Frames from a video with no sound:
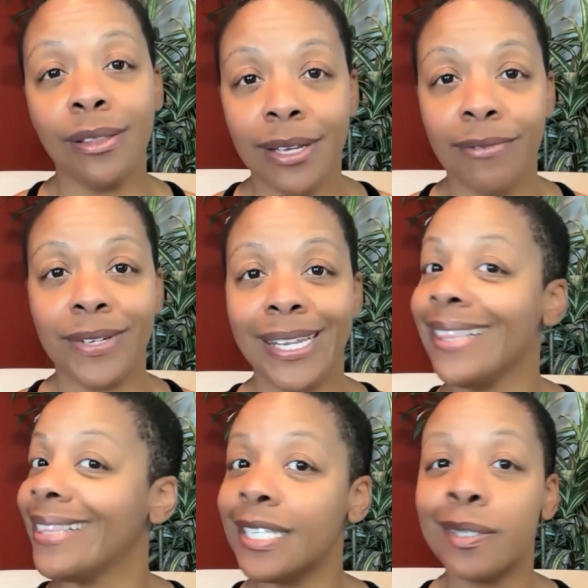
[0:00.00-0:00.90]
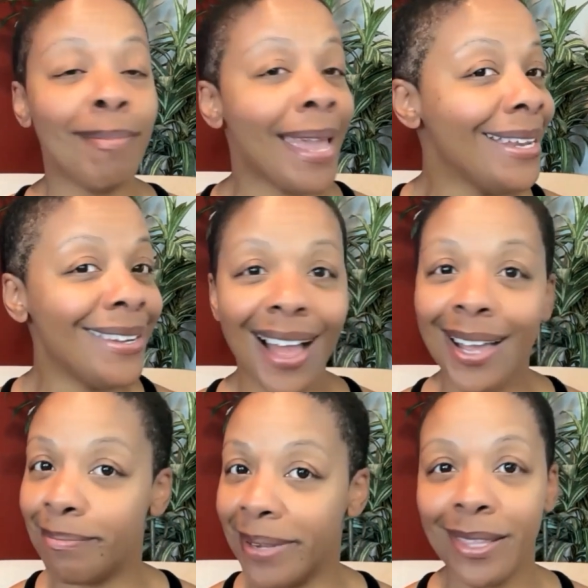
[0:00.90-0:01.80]
to lifting, this may
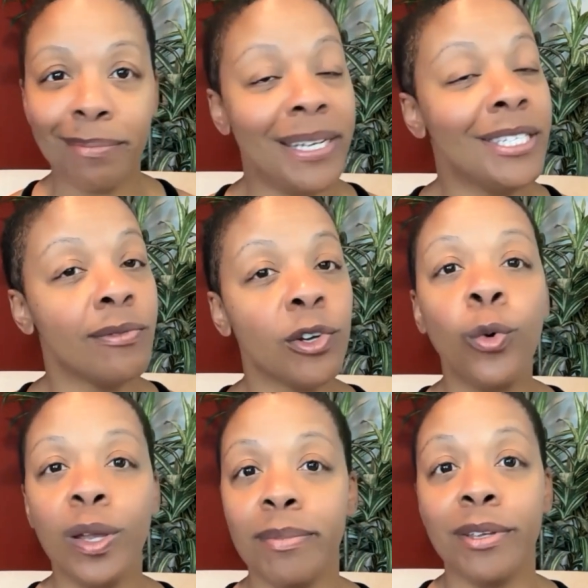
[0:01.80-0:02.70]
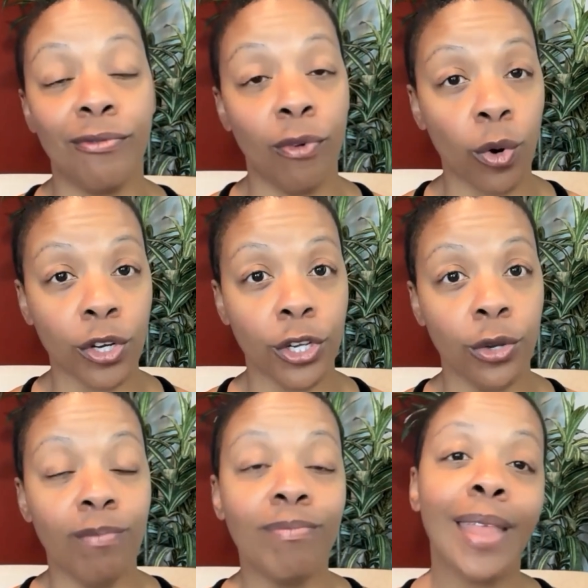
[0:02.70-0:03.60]
not be the piece of equipment for
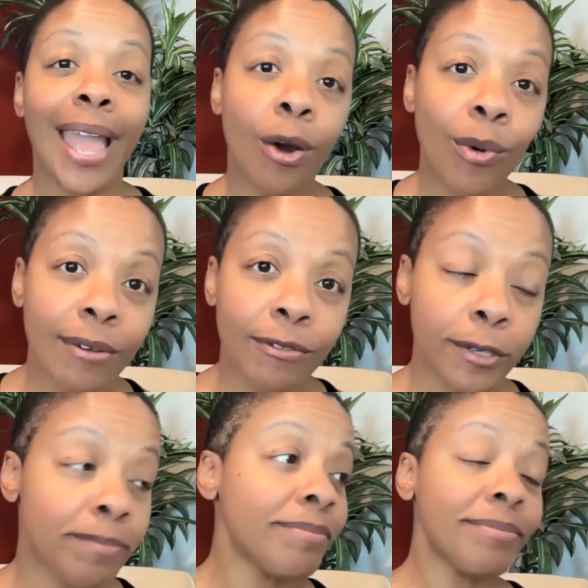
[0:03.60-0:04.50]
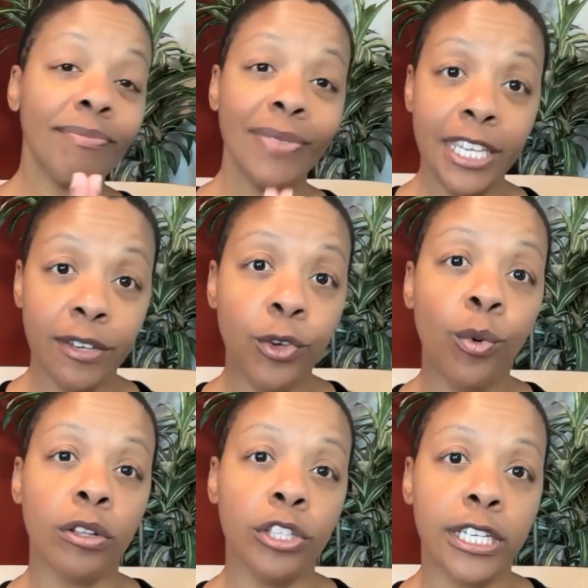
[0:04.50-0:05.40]
you. However, if
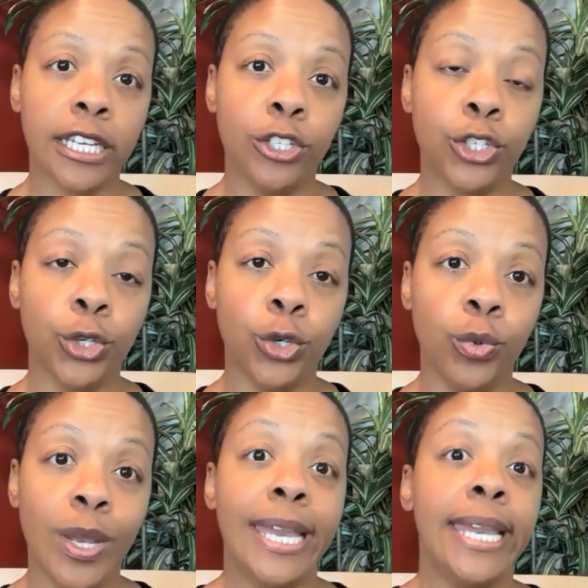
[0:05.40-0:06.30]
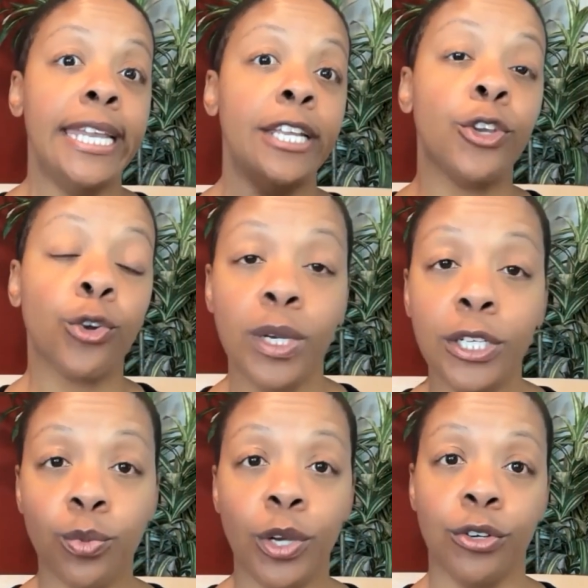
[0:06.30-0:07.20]
you are looking to
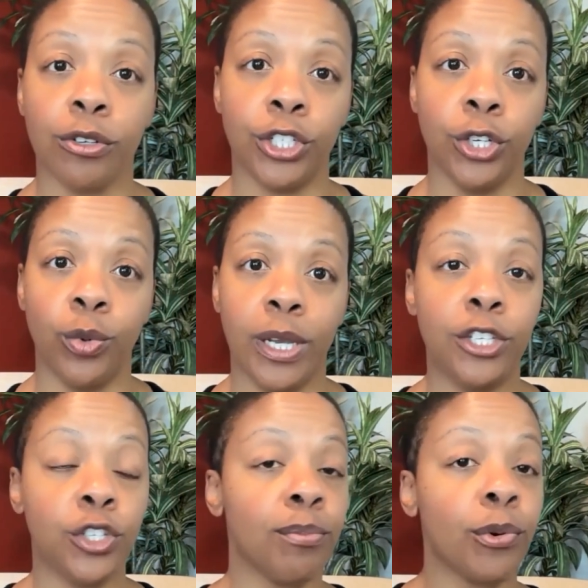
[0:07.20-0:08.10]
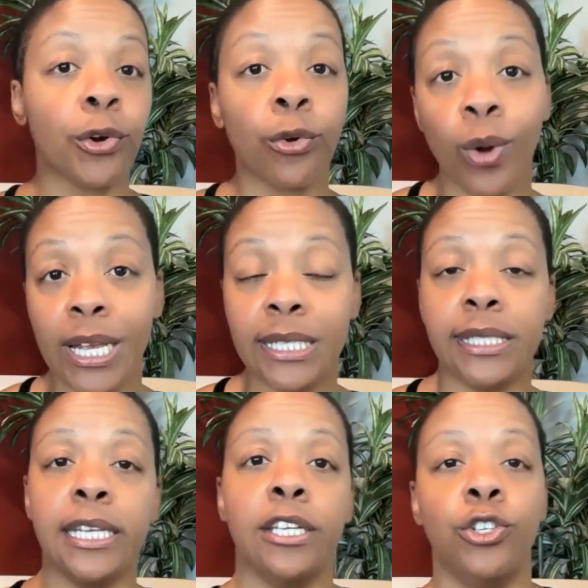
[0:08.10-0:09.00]
increase what you're doing, to
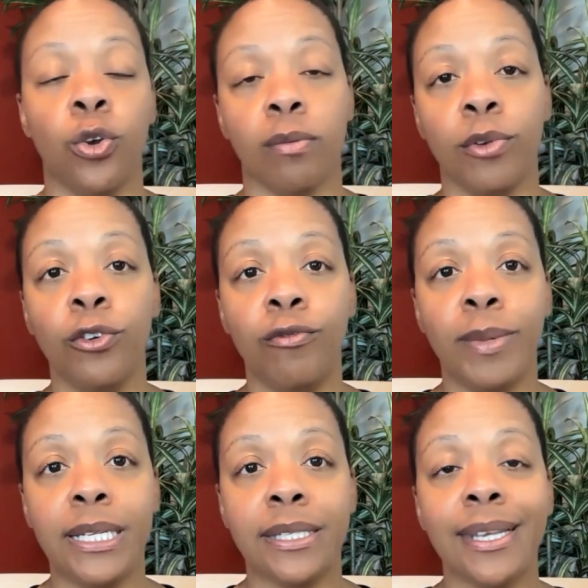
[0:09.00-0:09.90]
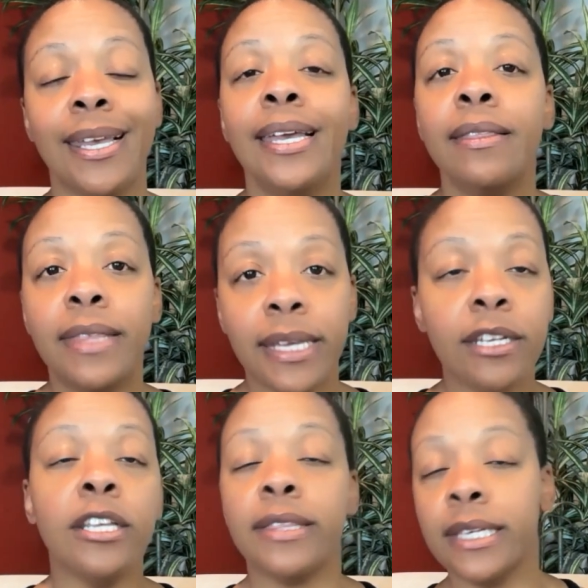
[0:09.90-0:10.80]
progress in your movements,
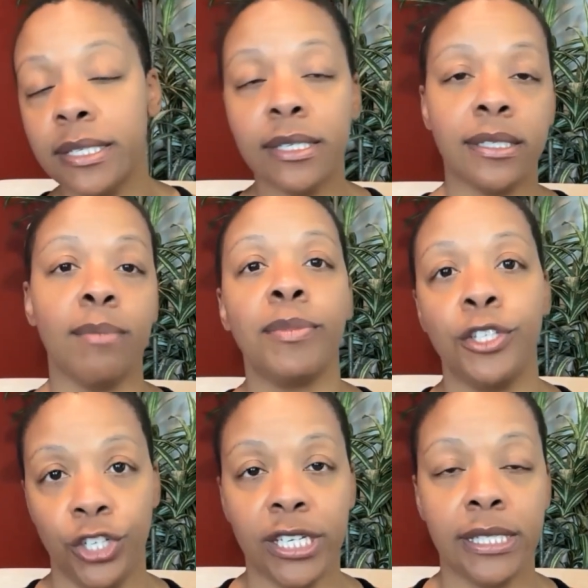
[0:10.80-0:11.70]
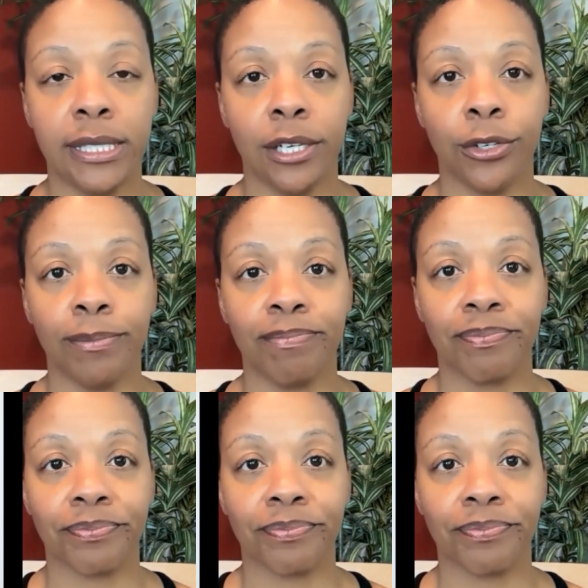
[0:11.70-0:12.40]
then this is something to consider.